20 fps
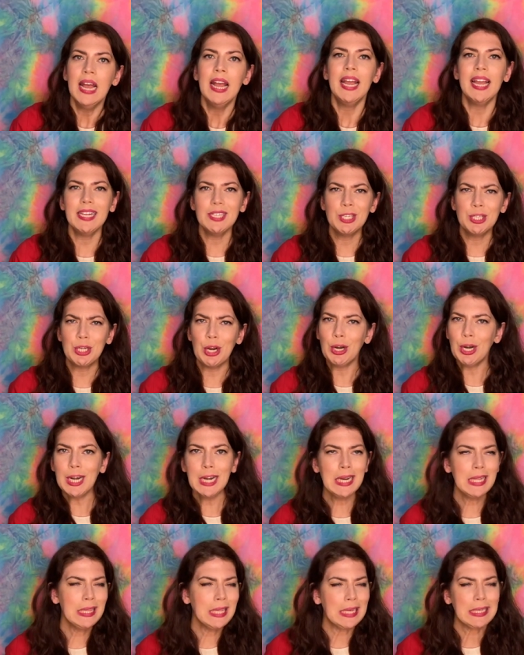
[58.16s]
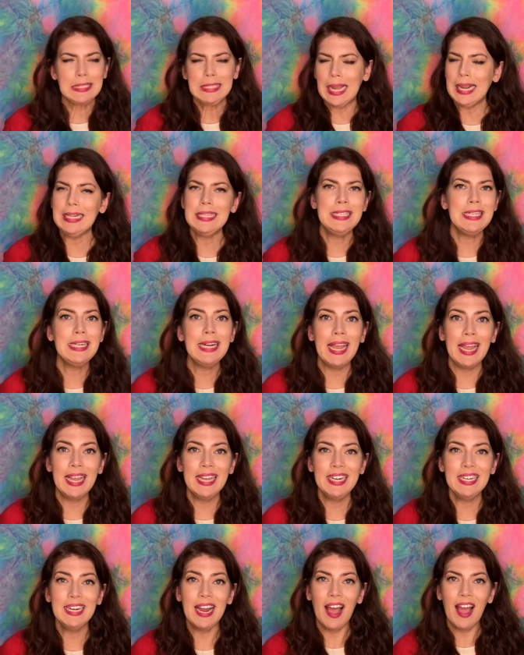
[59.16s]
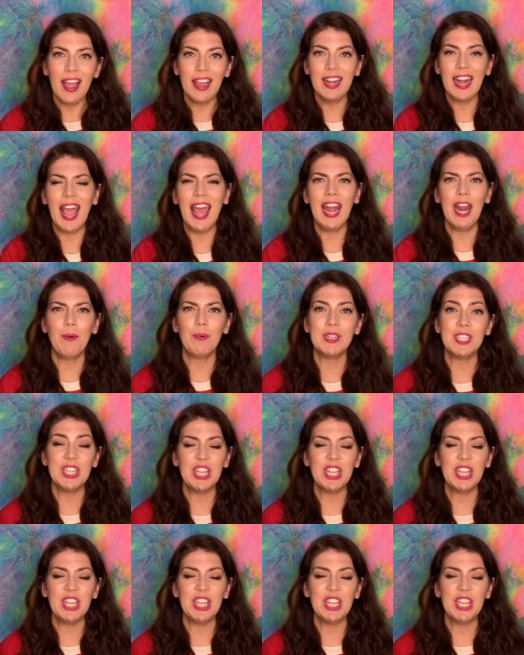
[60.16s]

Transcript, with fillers: It started in like 1989 and it was